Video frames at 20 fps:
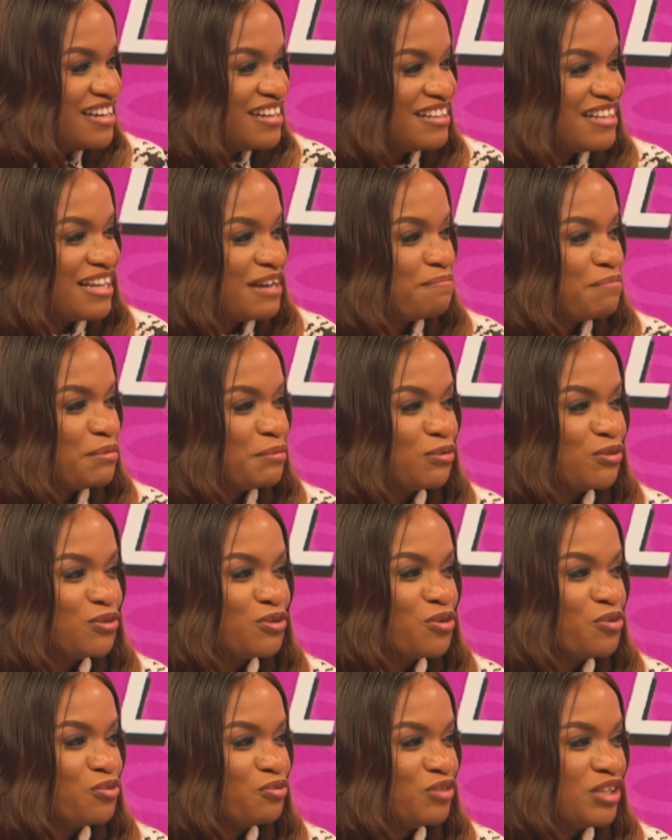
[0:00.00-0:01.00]
That people
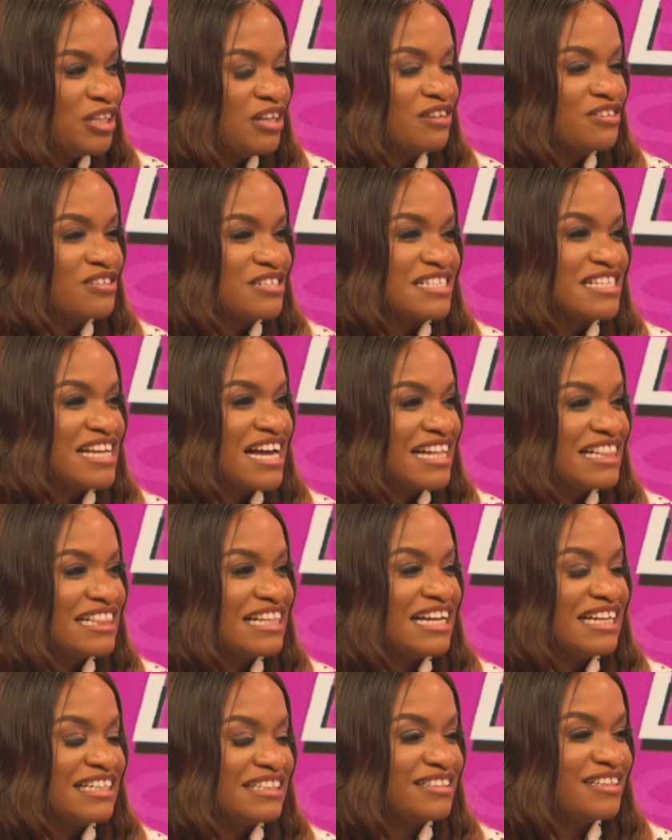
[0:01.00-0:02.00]
don't really understand
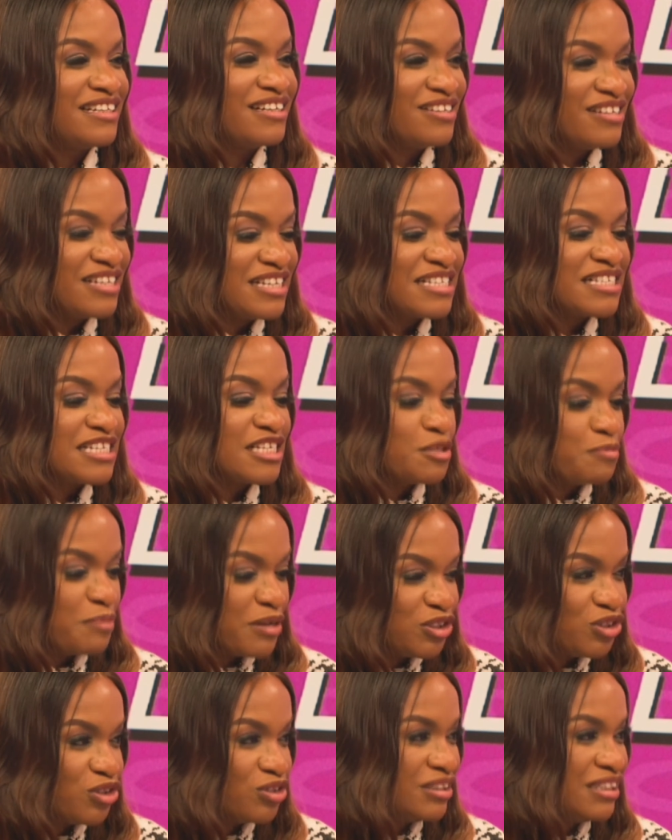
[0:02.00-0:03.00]
that there is a
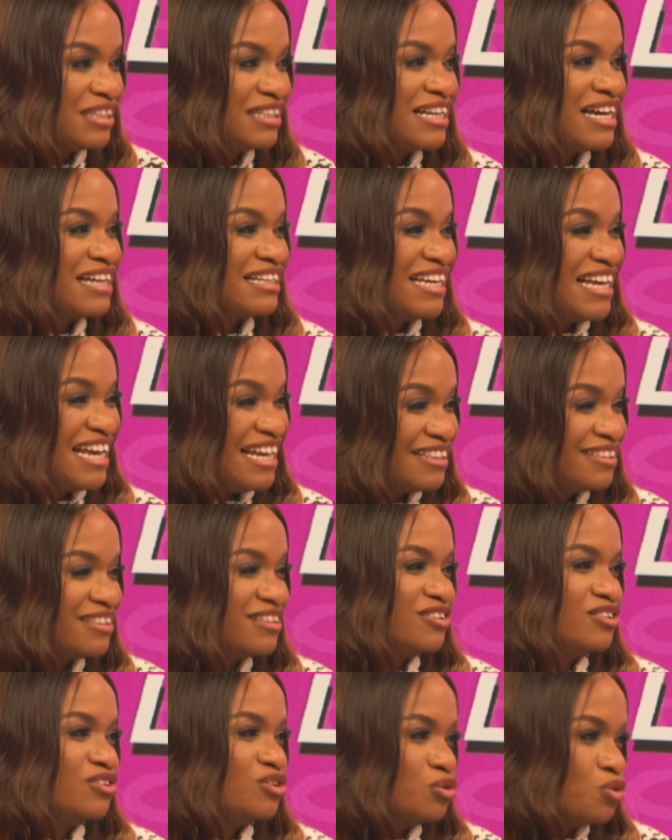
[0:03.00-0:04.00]
specialty that
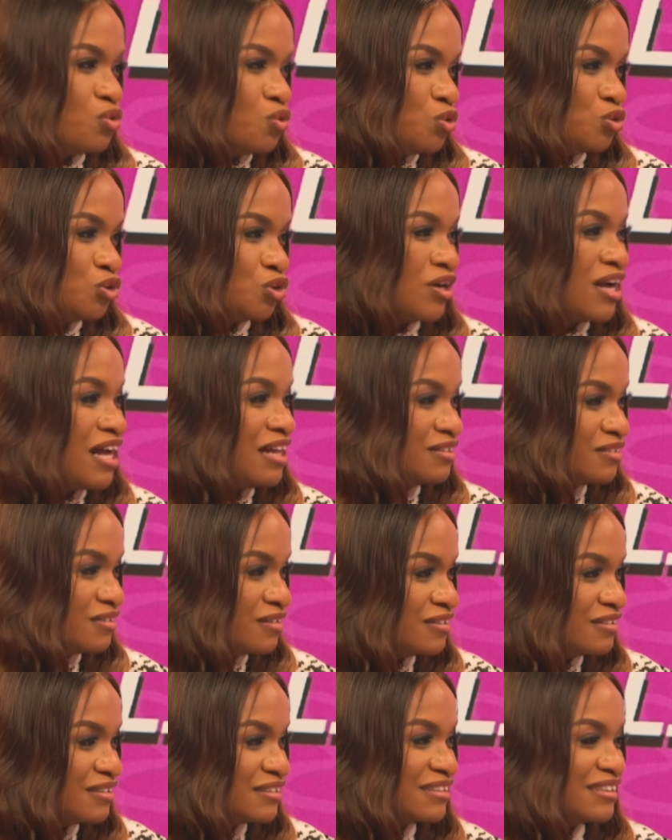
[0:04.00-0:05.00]
caters to older
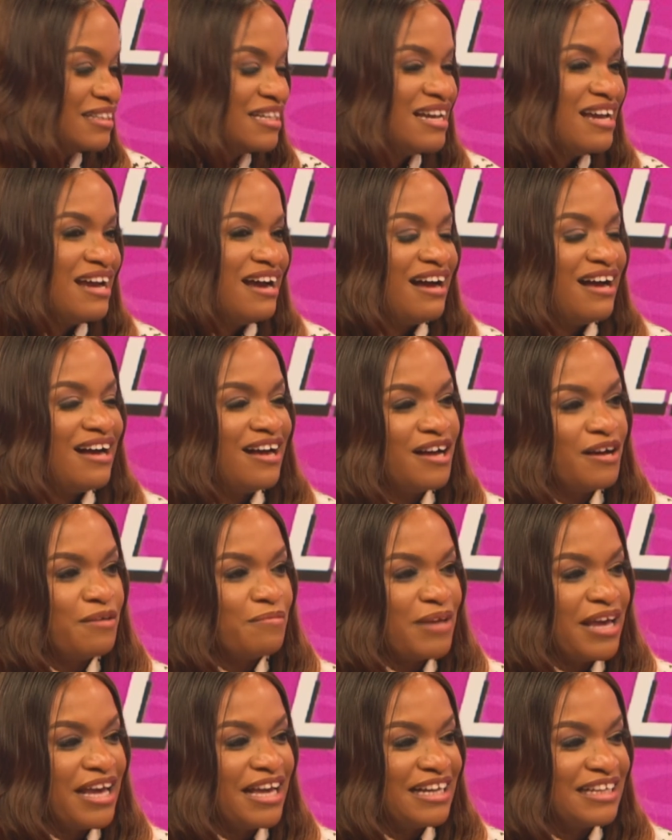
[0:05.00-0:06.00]
adults.
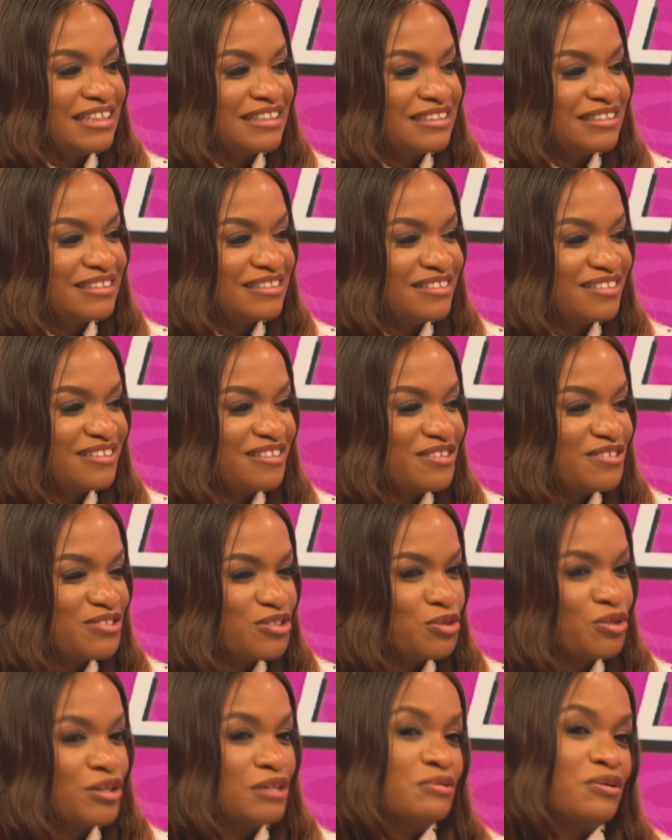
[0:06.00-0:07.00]
And
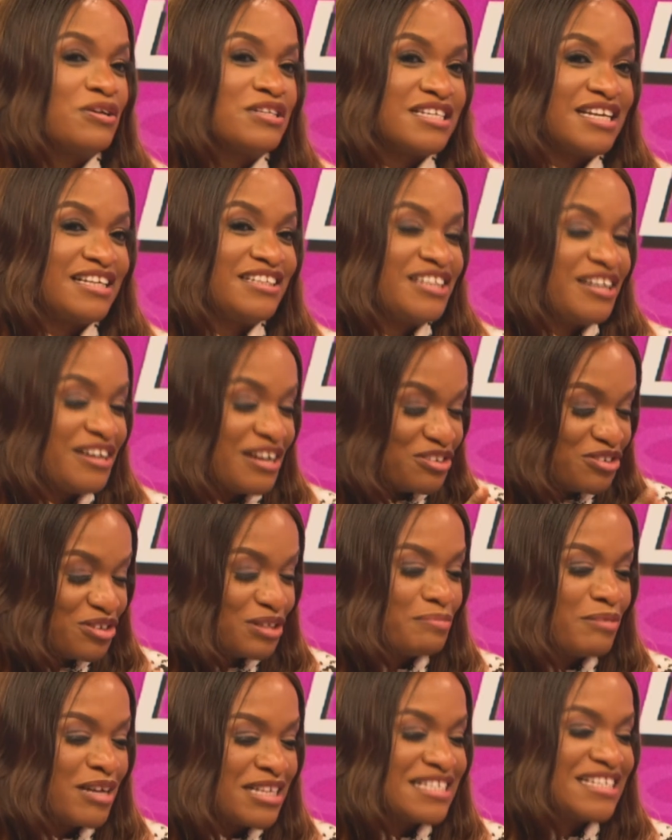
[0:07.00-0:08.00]
so that's what I say,
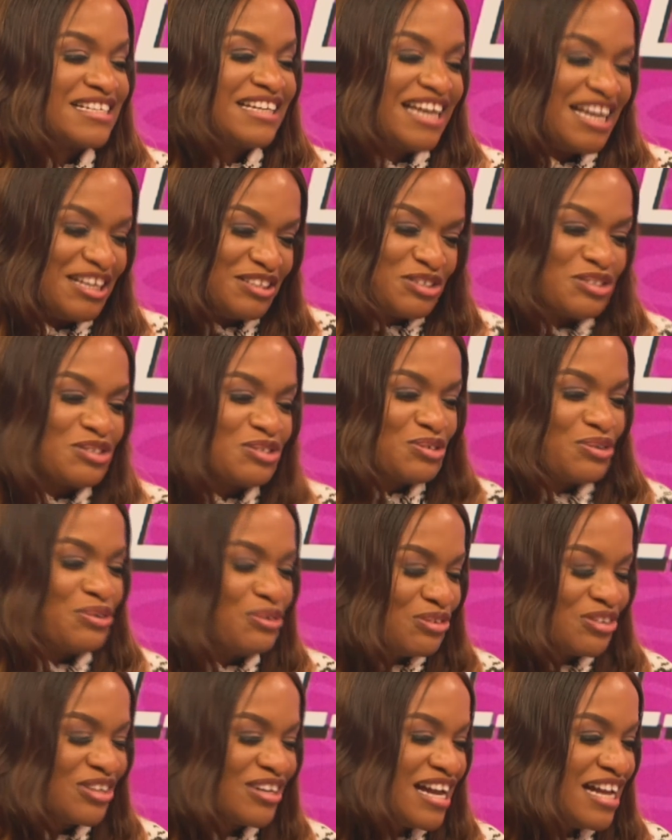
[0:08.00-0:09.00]
geriatric medicine caters to
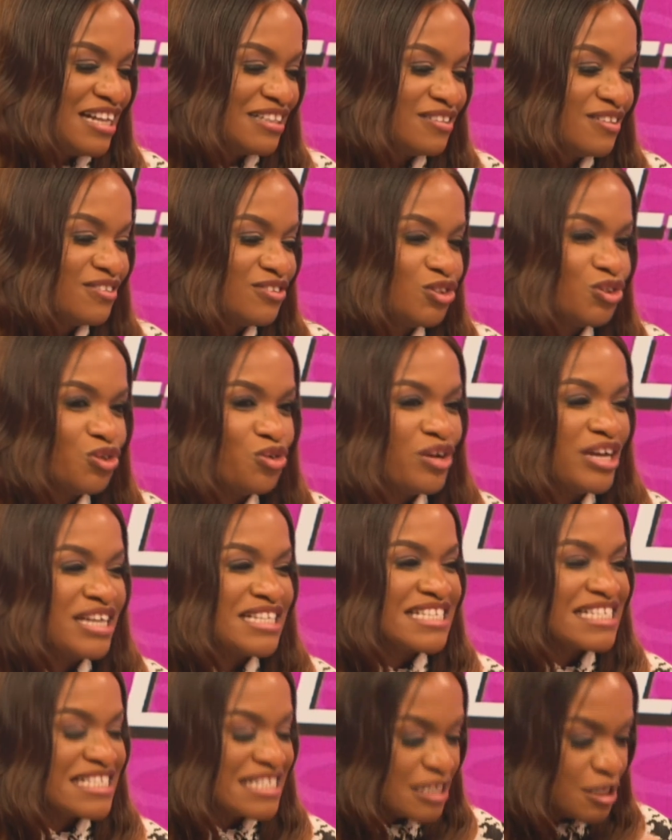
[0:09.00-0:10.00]
older adults. So
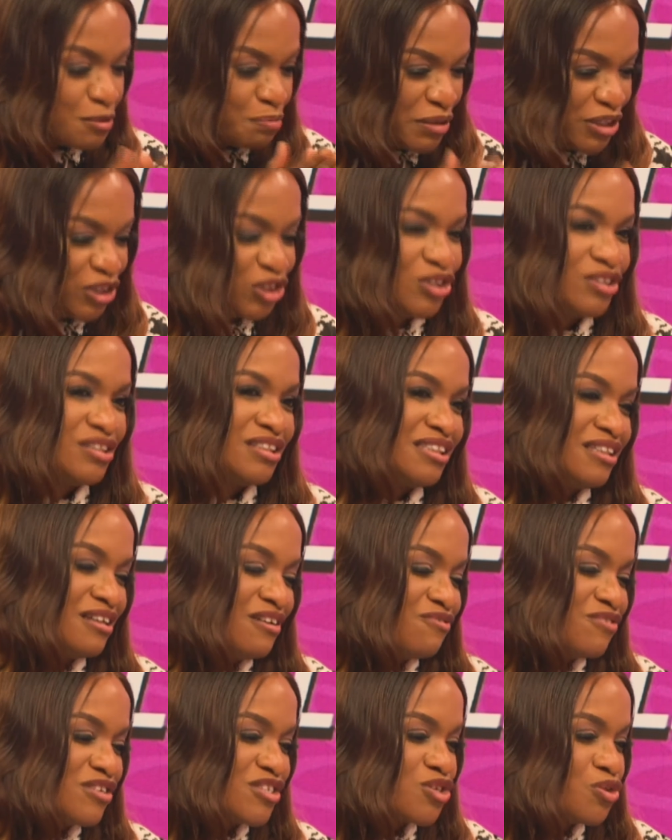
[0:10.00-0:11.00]
it is a specialty
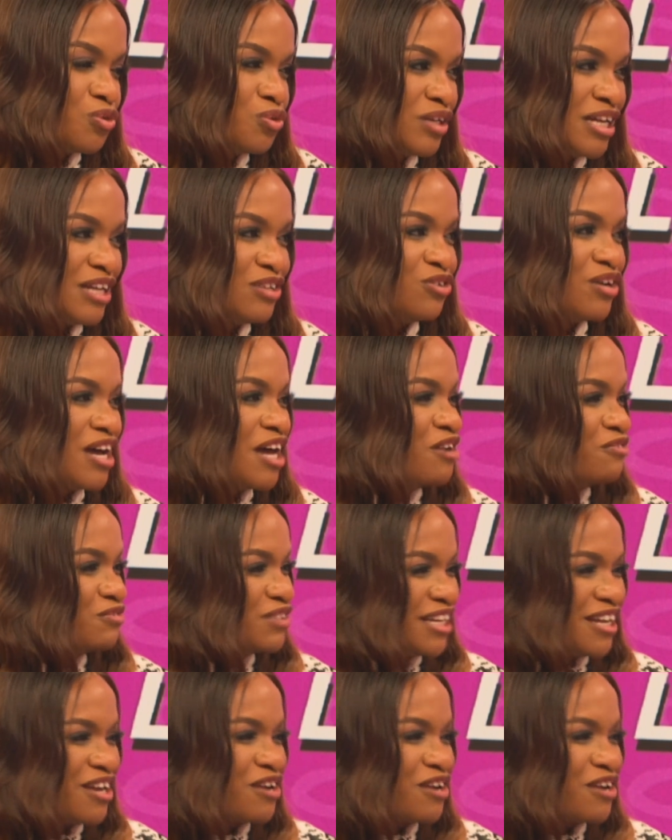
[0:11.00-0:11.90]
of its own, and you kind of take care